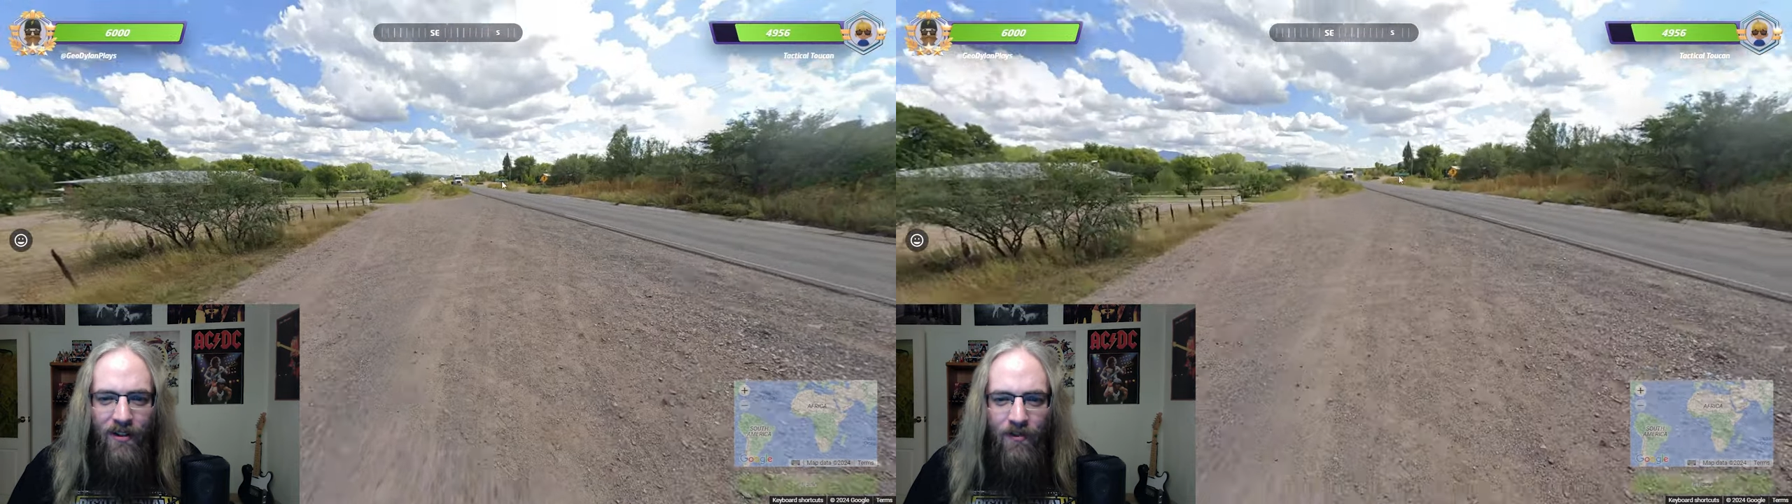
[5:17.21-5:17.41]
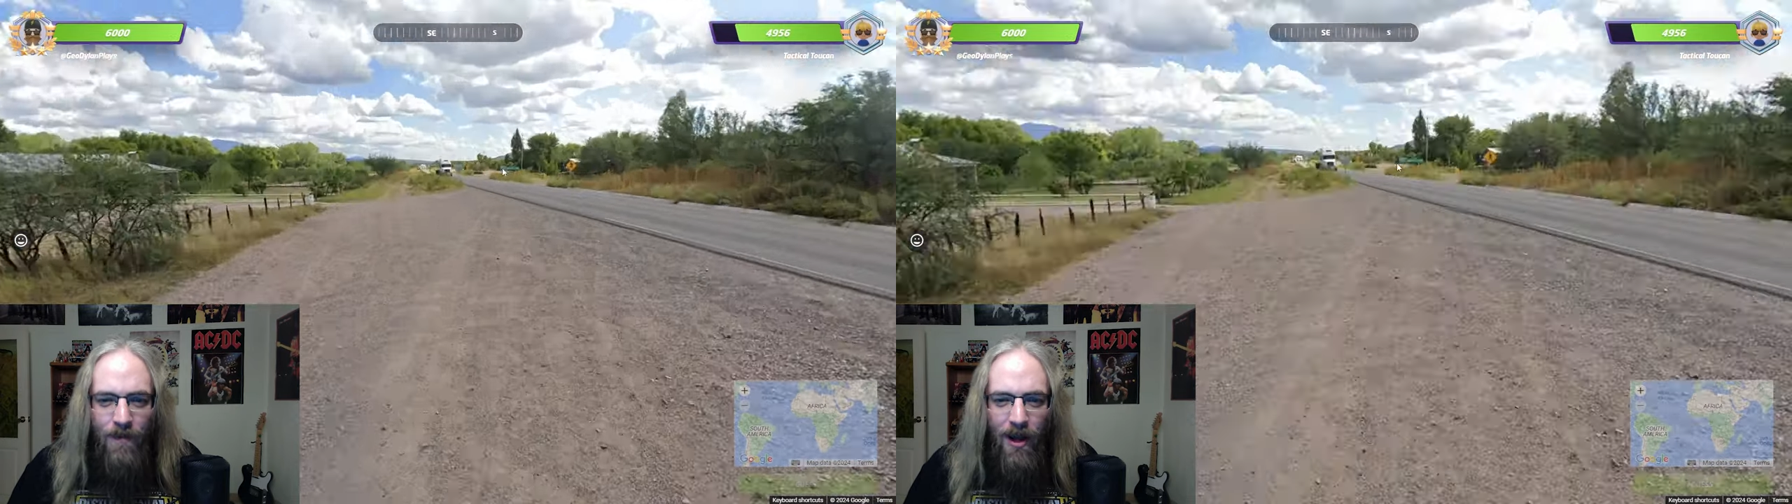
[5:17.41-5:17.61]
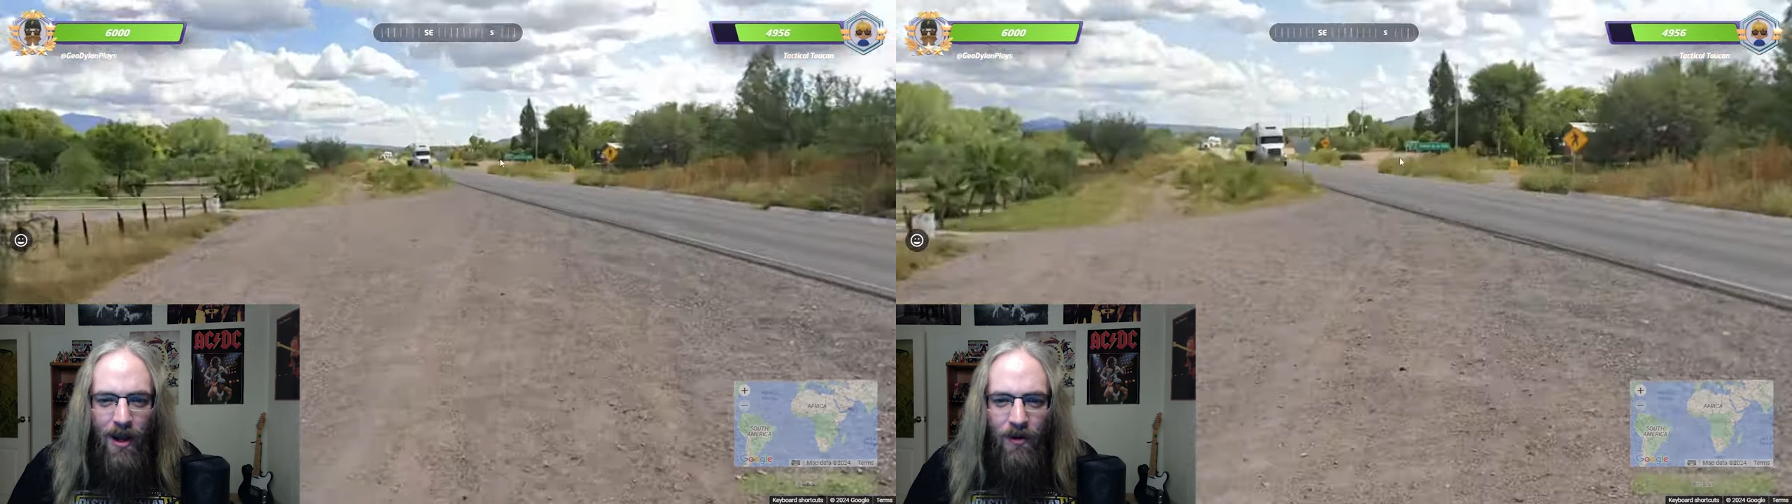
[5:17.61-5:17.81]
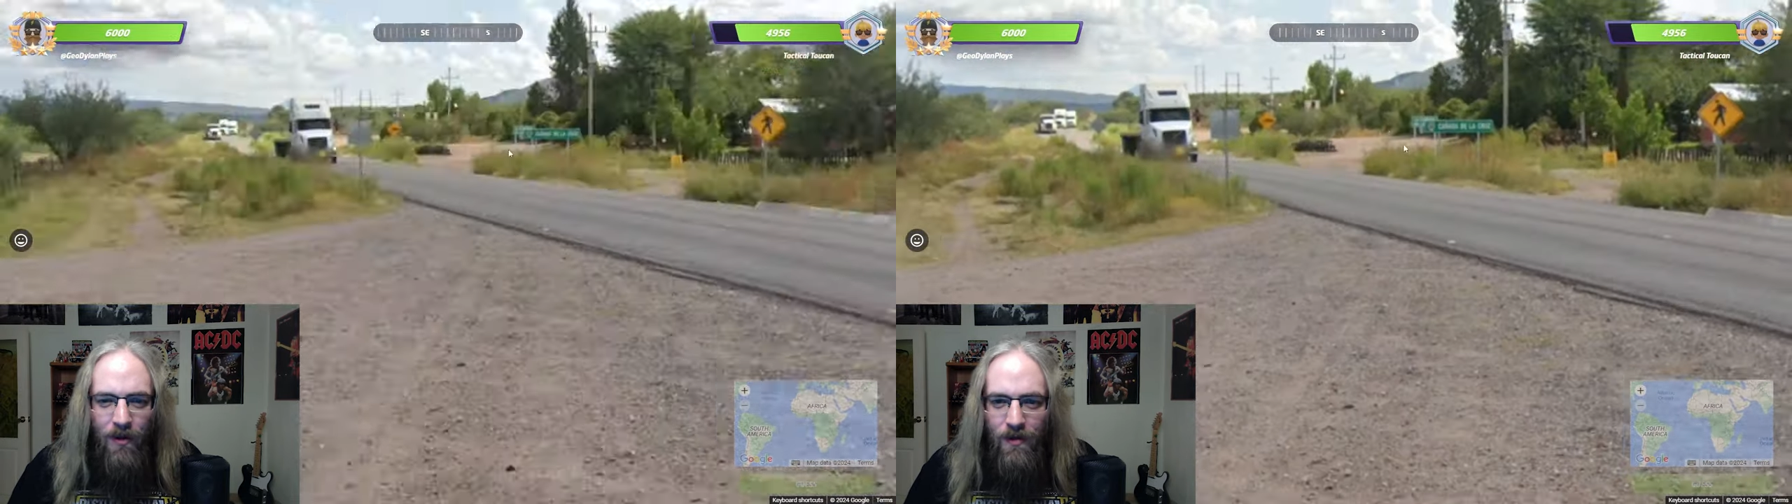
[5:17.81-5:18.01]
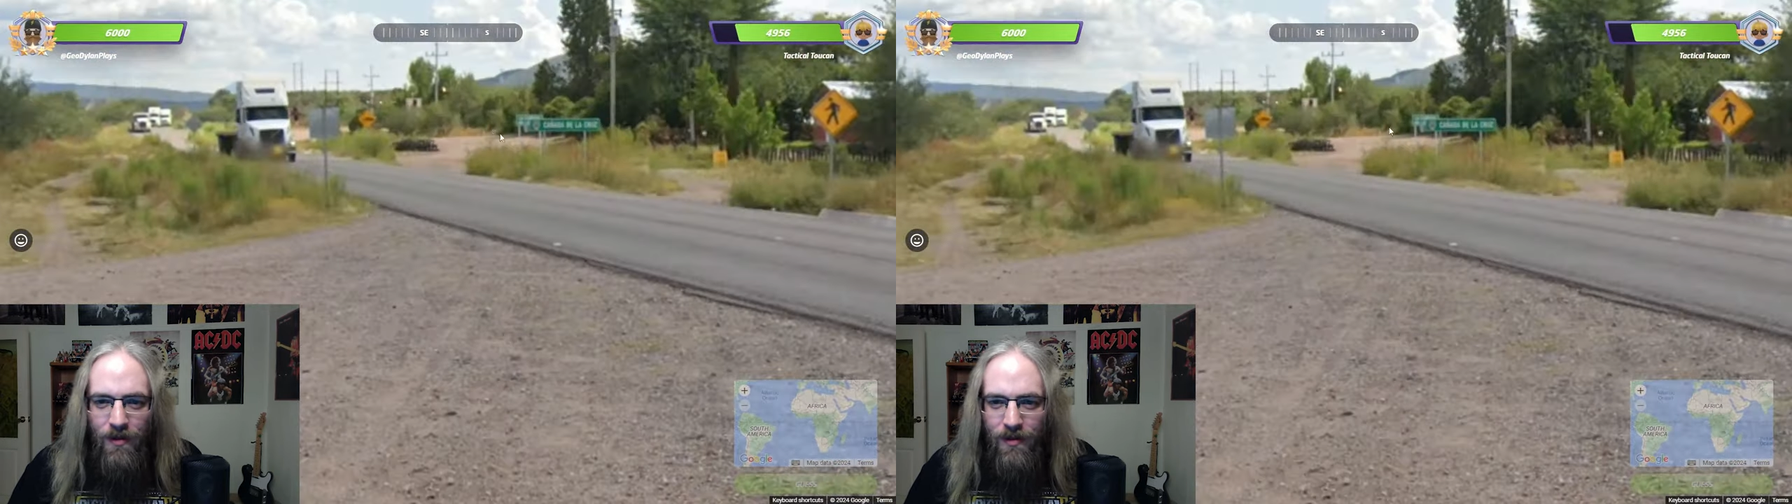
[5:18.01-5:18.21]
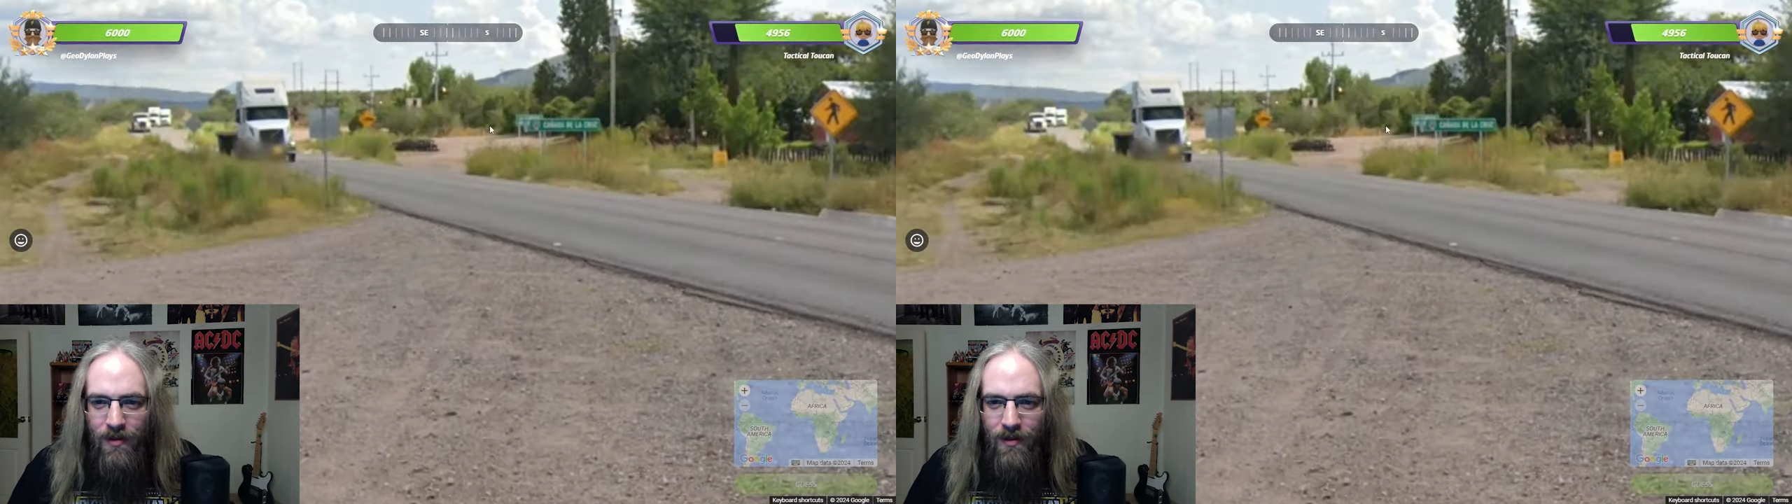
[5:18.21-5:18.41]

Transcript: and the potholes